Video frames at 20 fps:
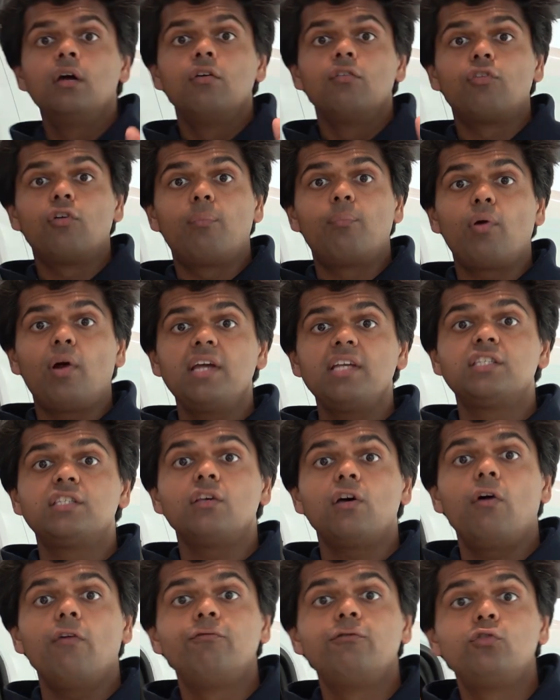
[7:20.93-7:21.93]
For a price
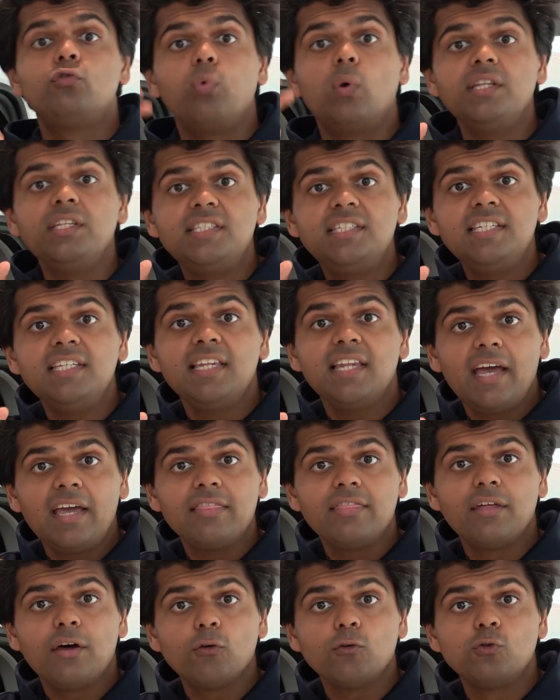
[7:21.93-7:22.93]
of
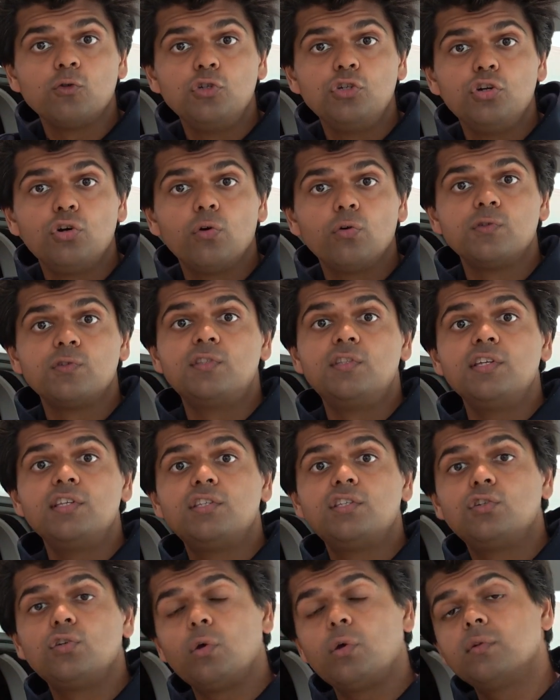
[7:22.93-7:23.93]
29,000 euros,
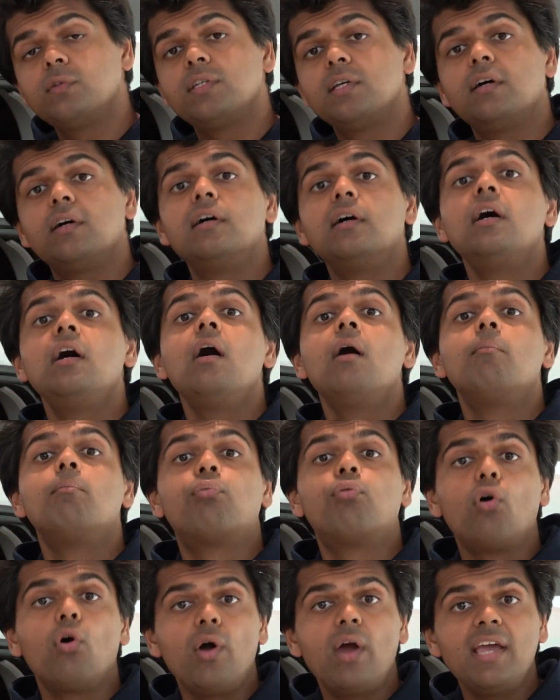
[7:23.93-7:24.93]
this Toyota
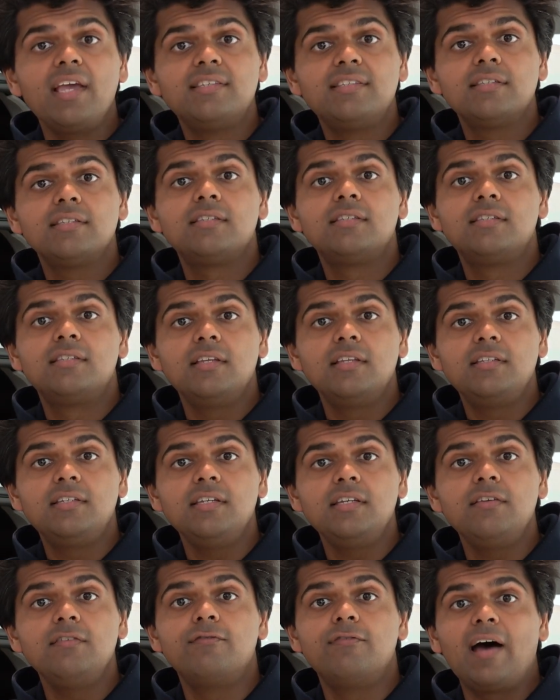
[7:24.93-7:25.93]
Proace
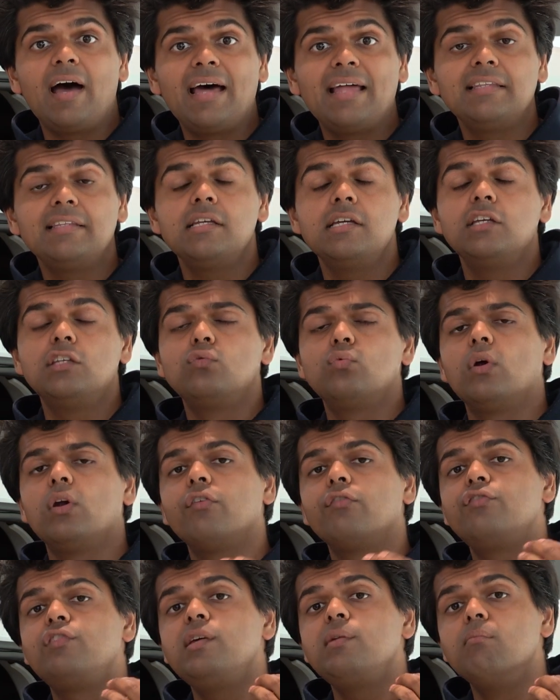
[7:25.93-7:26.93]
City van is one
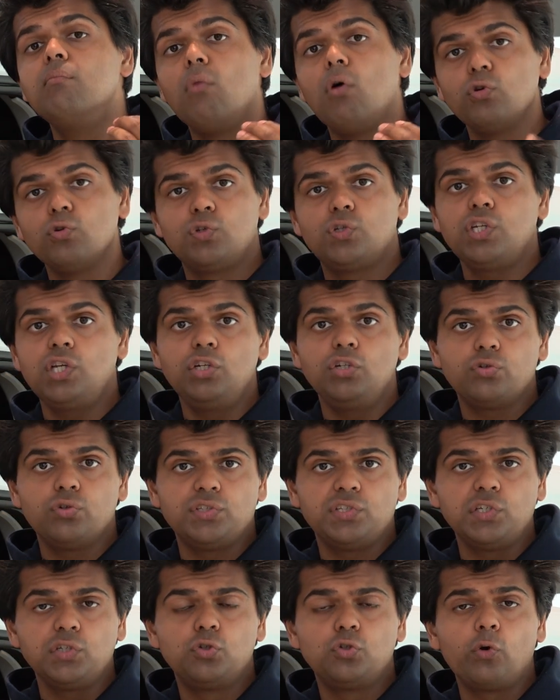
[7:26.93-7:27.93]
of the most
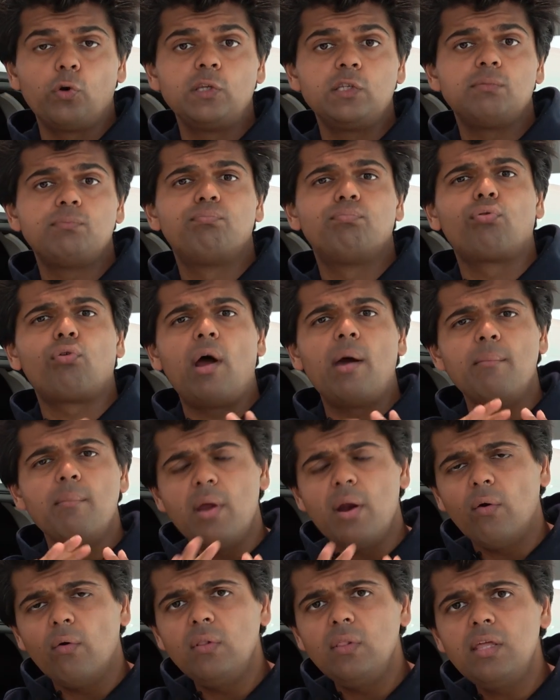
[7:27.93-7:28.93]
interesting choice,
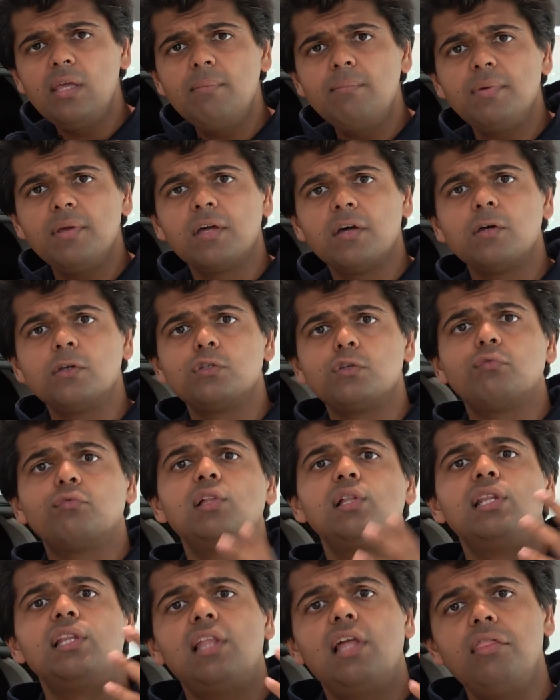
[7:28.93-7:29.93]
primarily because of
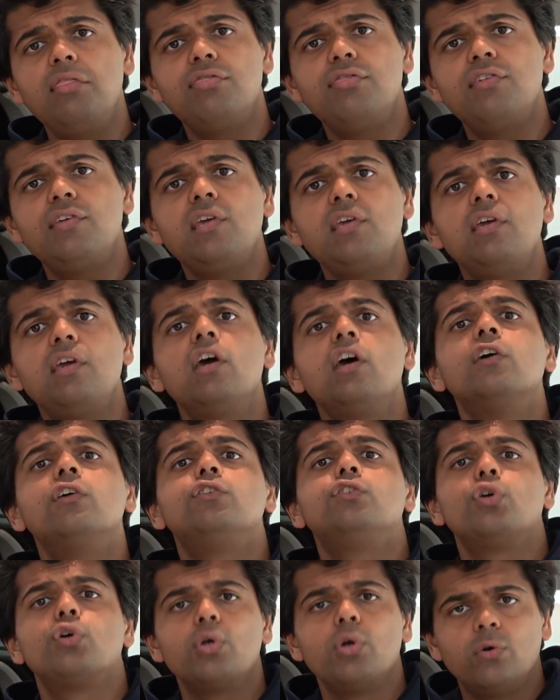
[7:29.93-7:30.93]
the lengthy
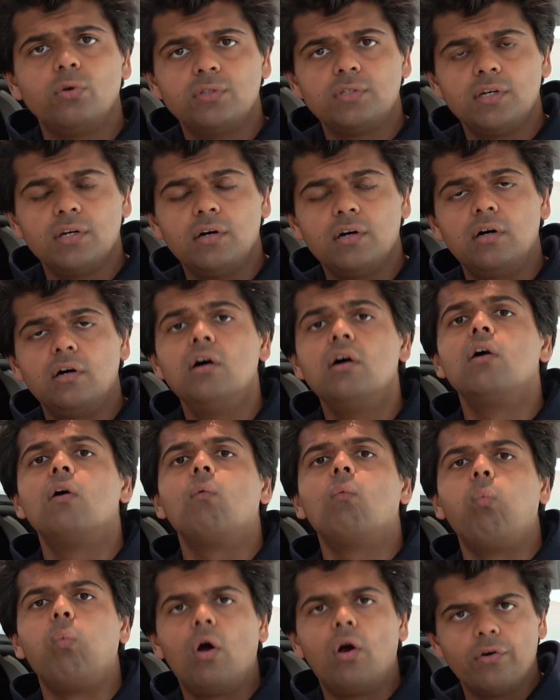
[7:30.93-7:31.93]
Toyota
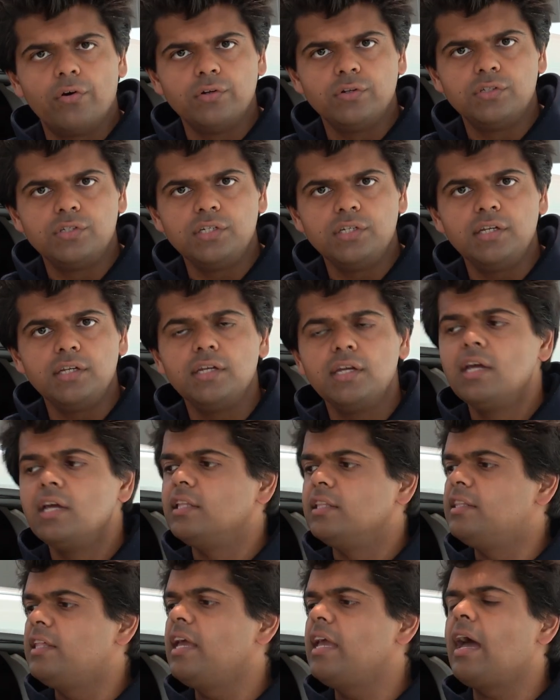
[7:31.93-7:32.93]
warranty.
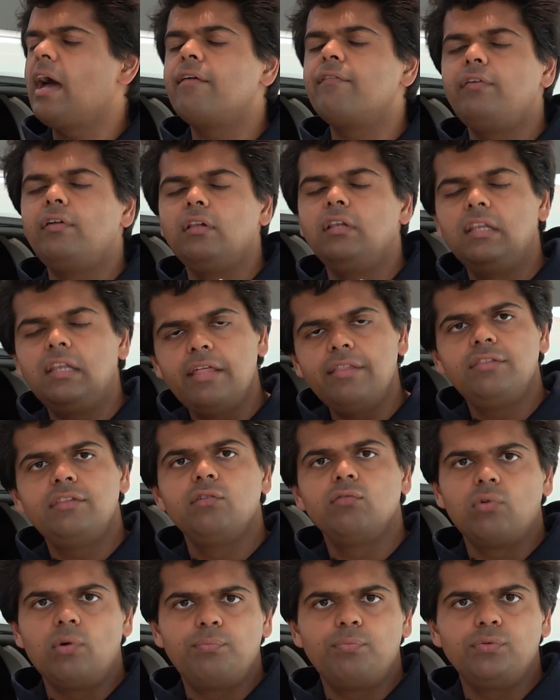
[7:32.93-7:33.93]
They have a
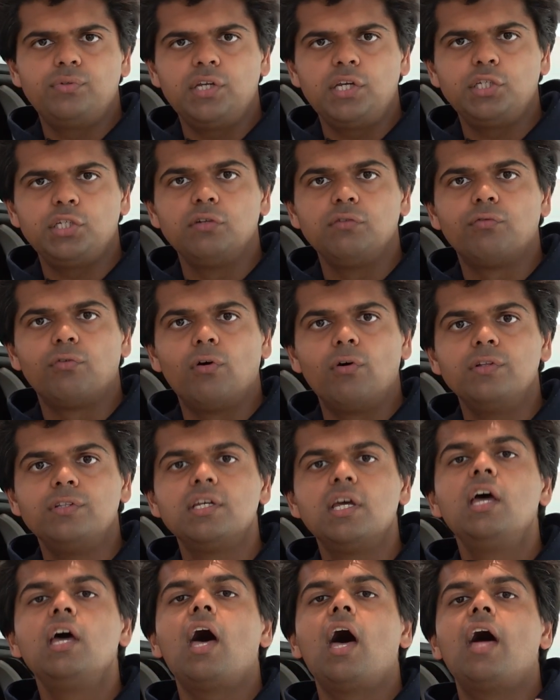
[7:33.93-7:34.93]
lengthy reputation for it,
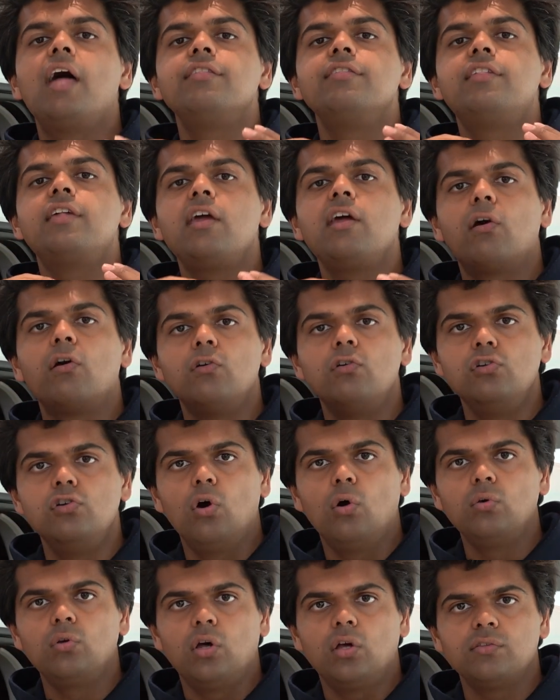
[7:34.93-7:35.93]
and they are
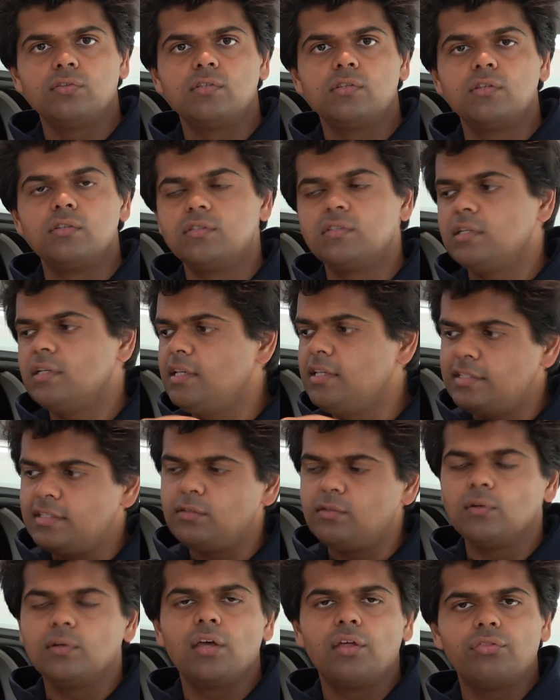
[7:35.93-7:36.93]
no nonsense, easy
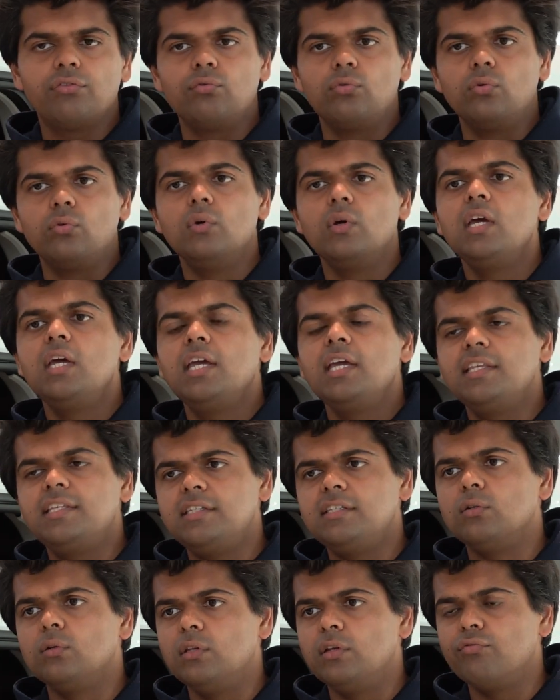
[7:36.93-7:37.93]
to get through,
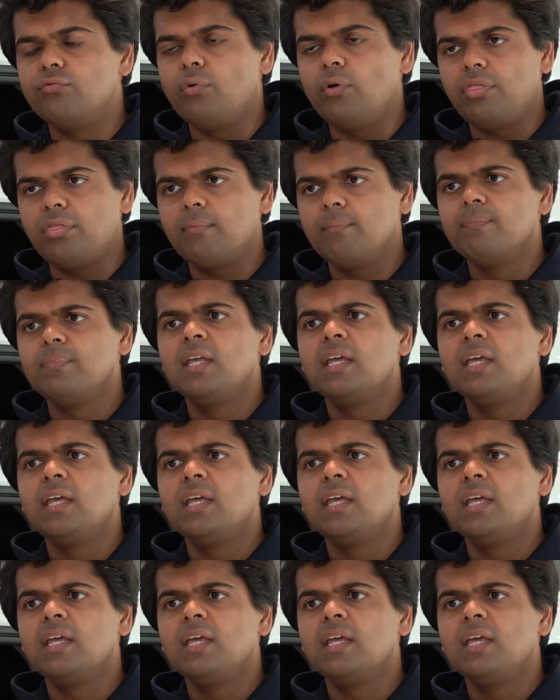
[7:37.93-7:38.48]
easy to live with.